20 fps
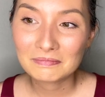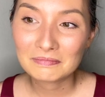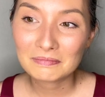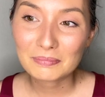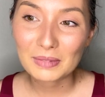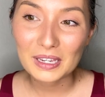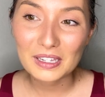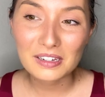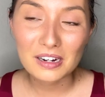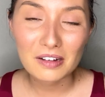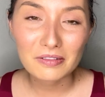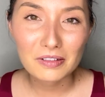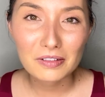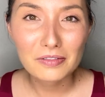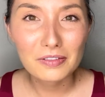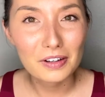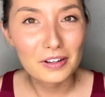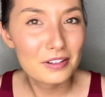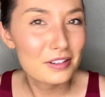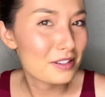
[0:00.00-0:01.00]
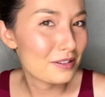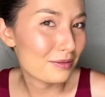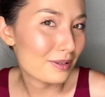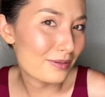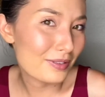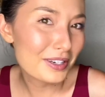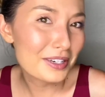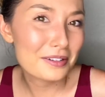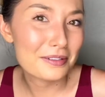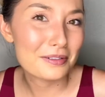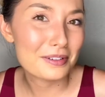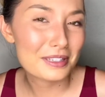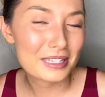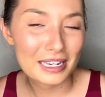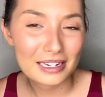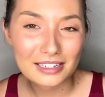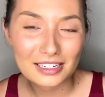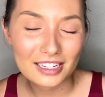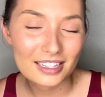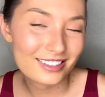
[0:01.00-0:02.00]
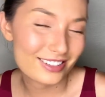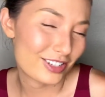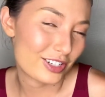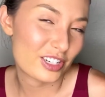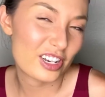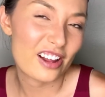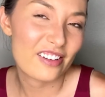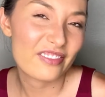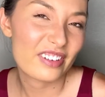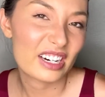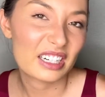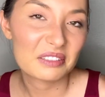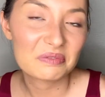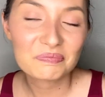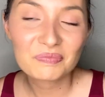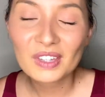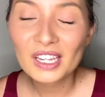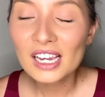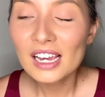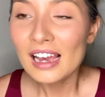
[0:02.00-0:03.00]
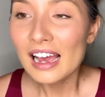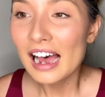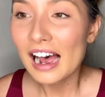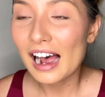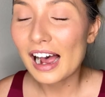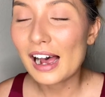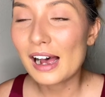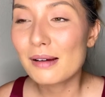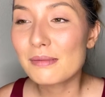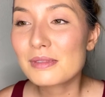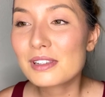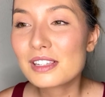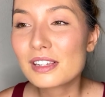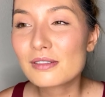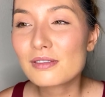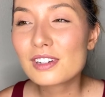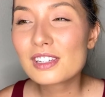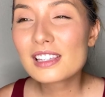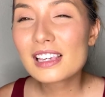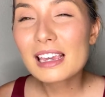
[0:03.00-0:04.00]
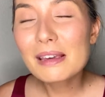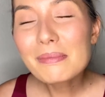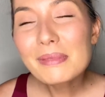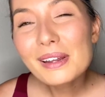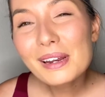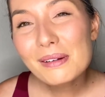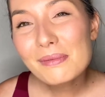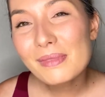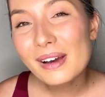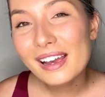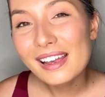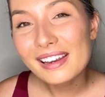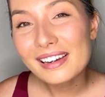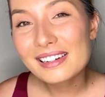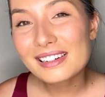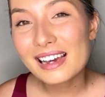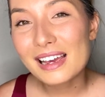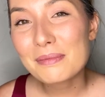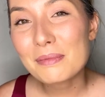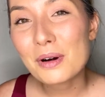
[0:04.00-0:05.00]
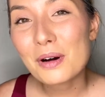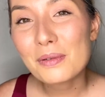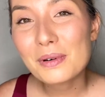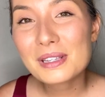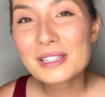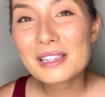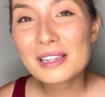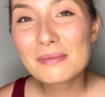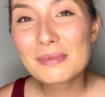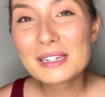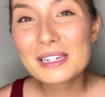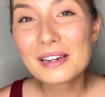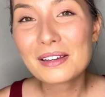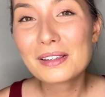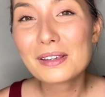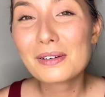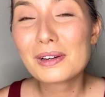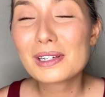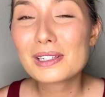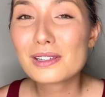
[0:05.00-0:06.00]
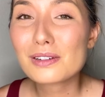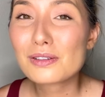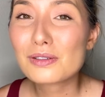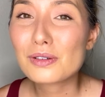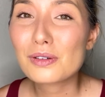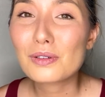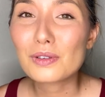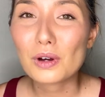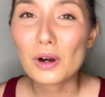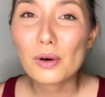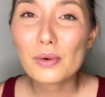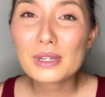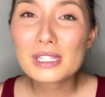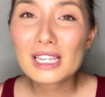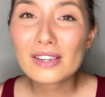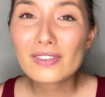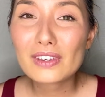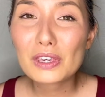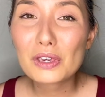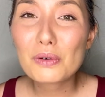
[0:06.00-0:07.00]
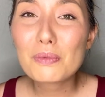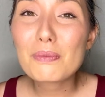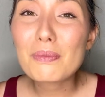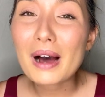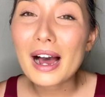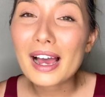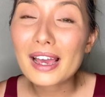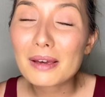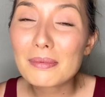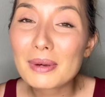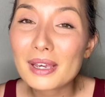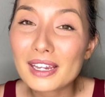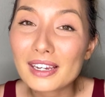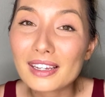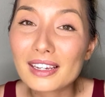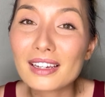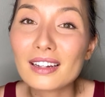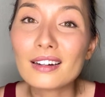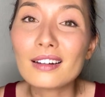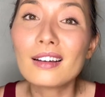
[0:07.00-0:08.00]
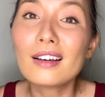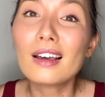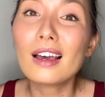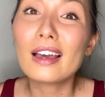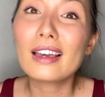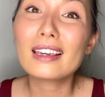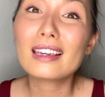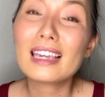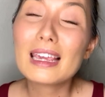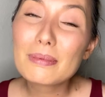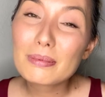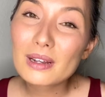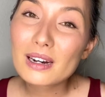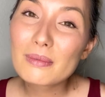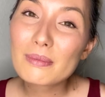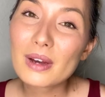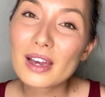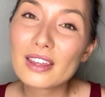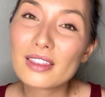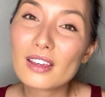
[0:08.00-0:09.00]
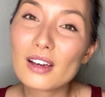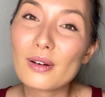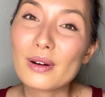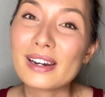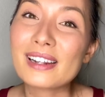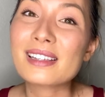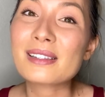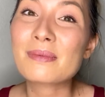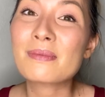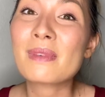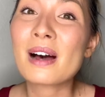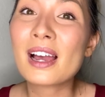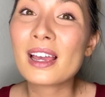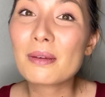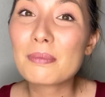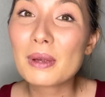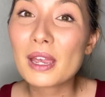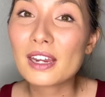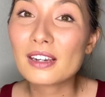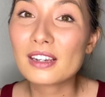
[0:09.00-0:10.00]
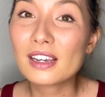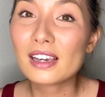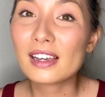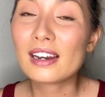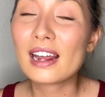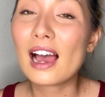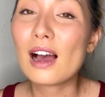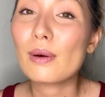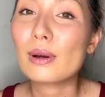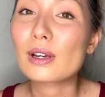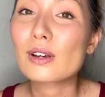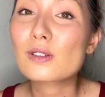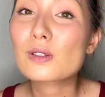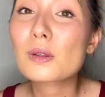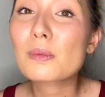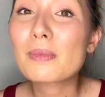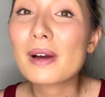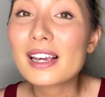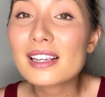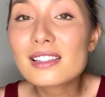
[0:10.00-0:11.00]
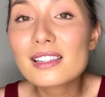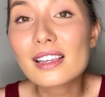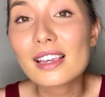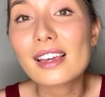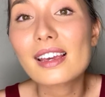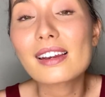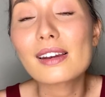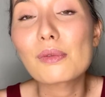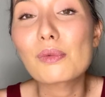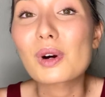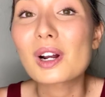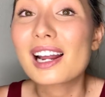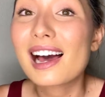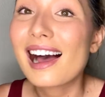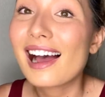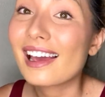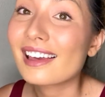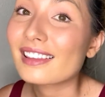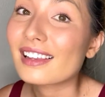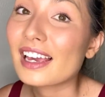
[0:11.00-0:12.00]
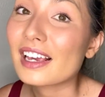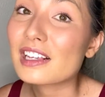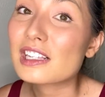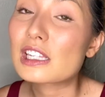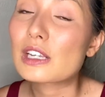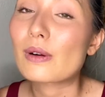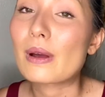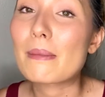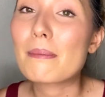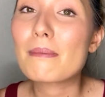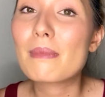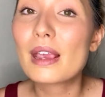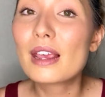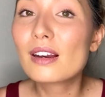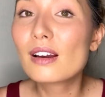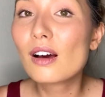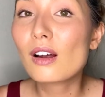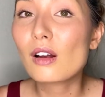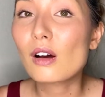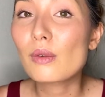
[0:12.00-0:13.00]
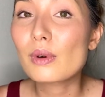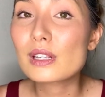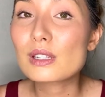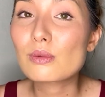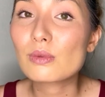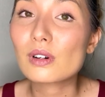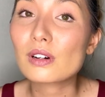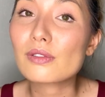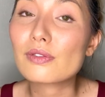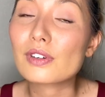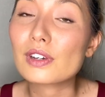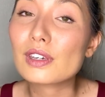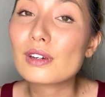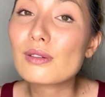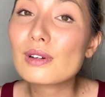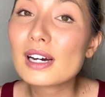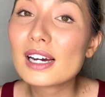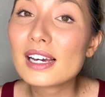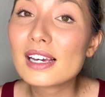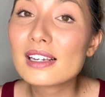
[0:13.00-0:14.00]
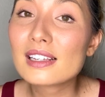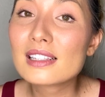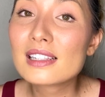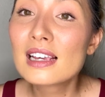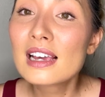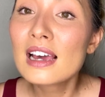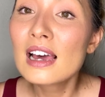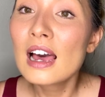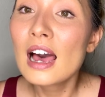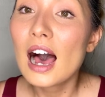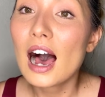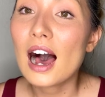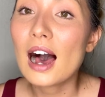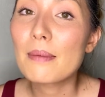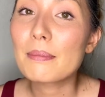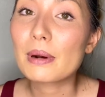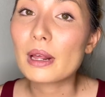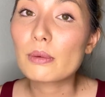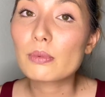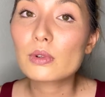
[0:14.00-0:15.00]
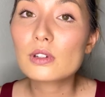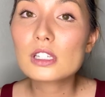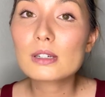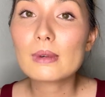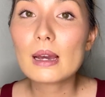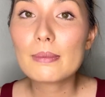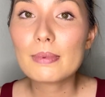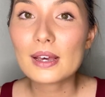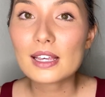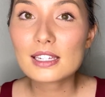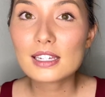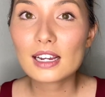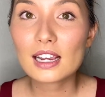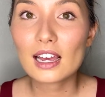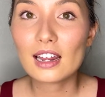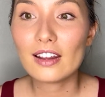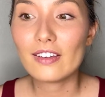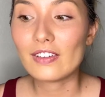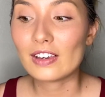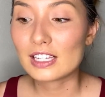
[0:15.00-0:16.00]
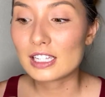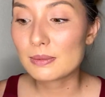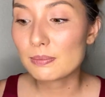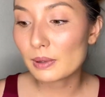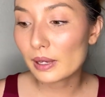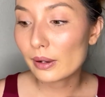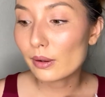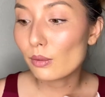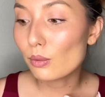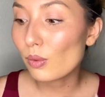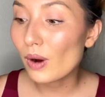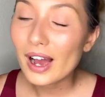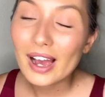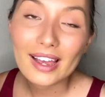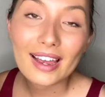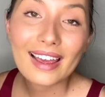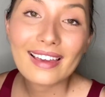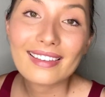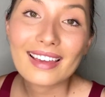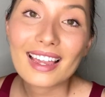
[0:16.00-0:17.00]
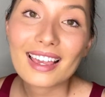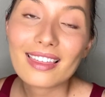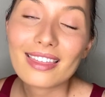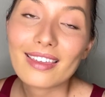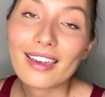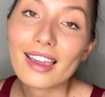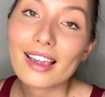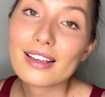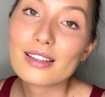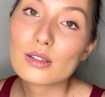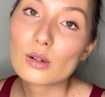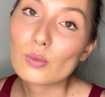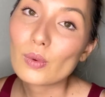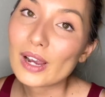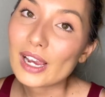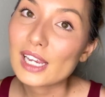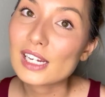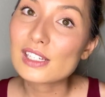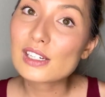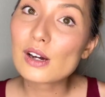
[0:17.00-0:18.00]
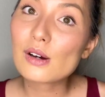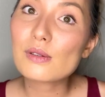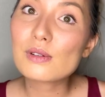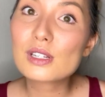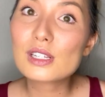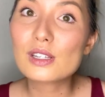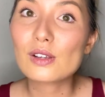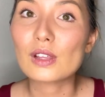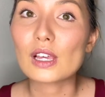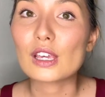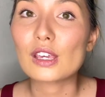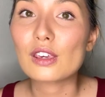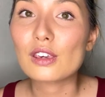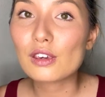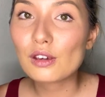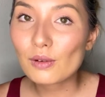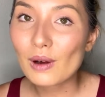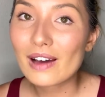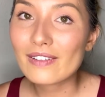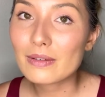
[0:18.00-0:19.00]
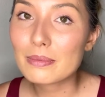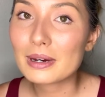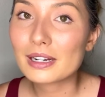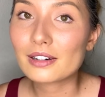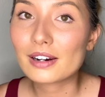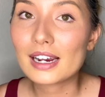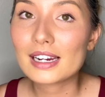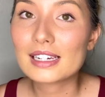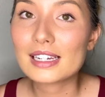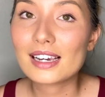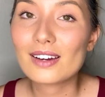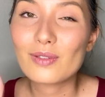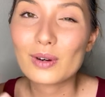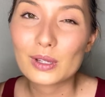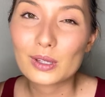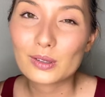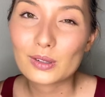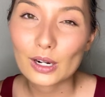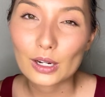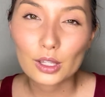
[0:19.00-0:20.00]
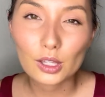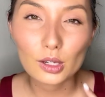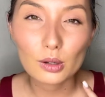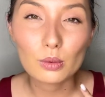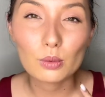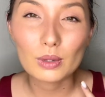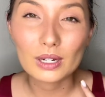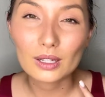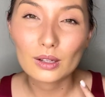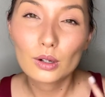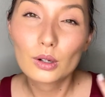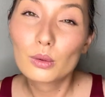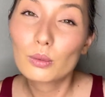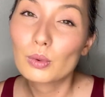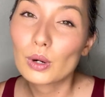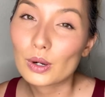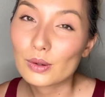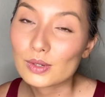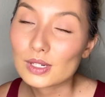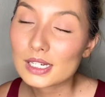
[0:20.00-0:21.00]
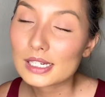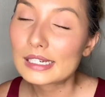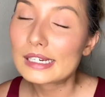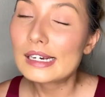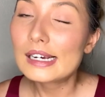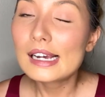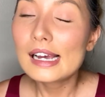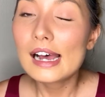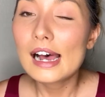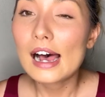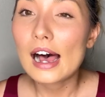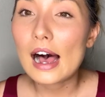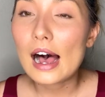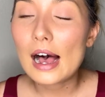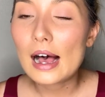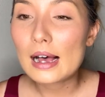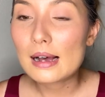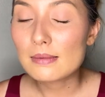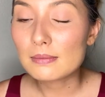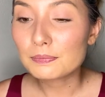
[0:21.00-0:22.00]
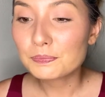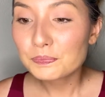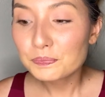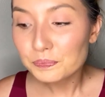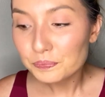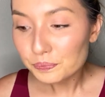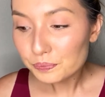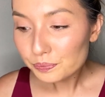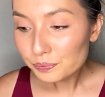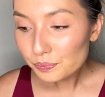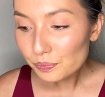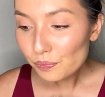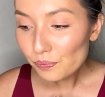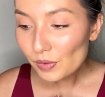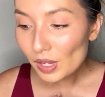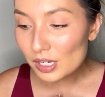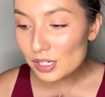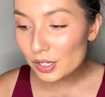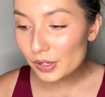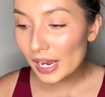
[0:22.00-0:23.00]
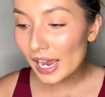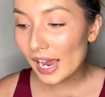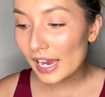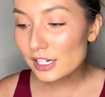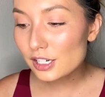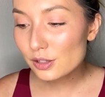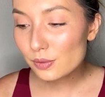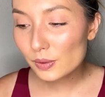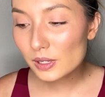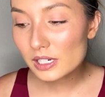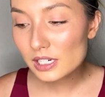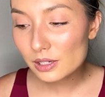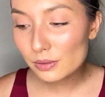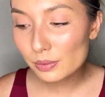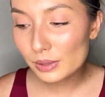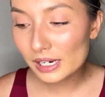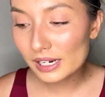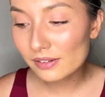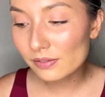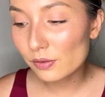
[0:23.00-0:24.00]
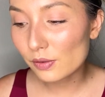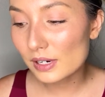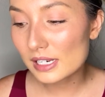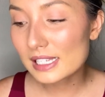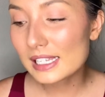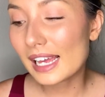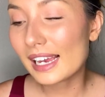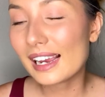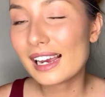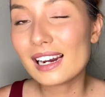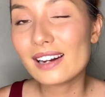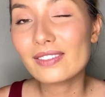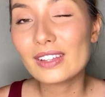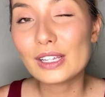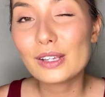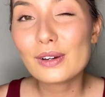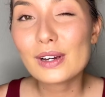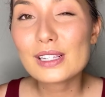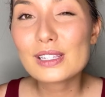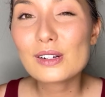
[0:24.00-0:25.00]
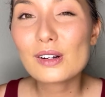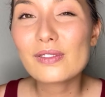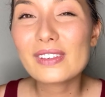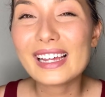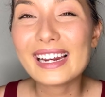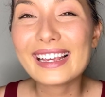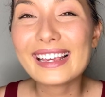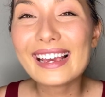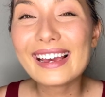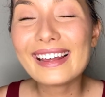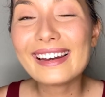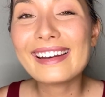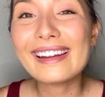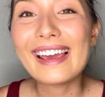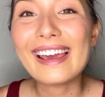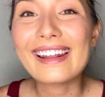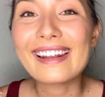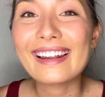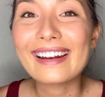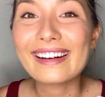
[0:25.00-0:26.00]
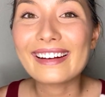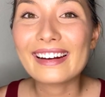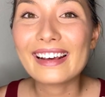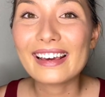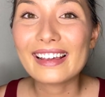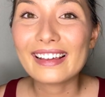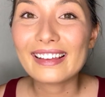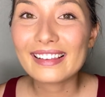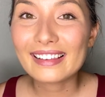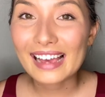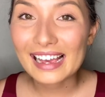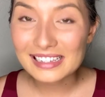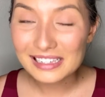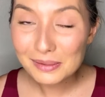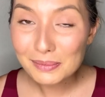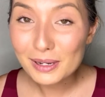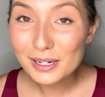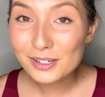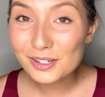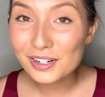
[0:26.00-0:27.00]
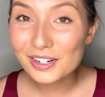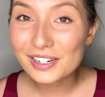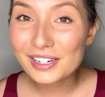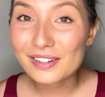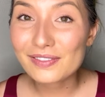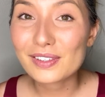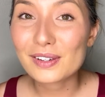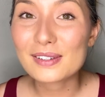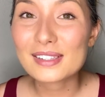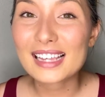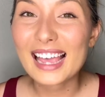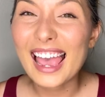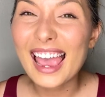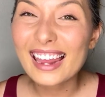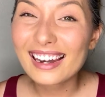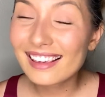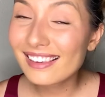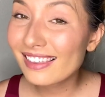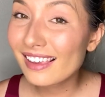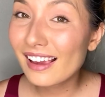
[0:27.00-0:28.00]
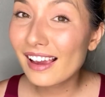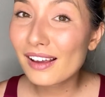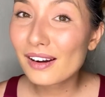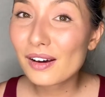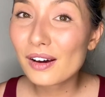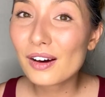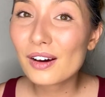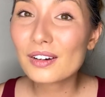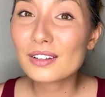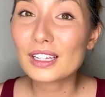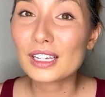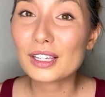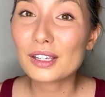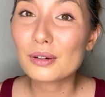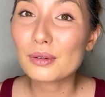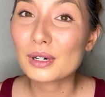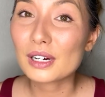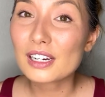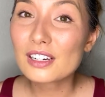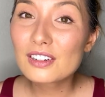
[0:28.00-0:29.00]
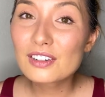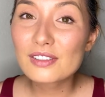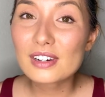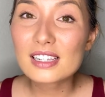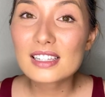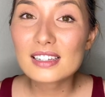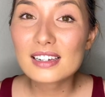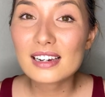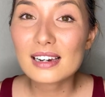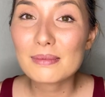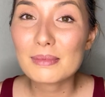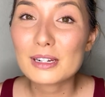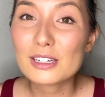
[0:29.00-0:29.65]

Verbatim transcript: based off of false reviews. Like, that's just not there. Um, so just keep that in mind. I'm always going to be telling you guys the truth, always giving you my opinion. Keep that in mind though, it is my opinion, how it goes with my skin and what I like, so it may not always work for you guys, um, but I will do my best to kind of explain why I like things or why I don't so that you have a better idea of whether or not you will or won't. Um, so yeah, I just wanted to reinforce that, kind of let you guys know of that again, and then as I mentioned, if there's anything at all that you are interested in me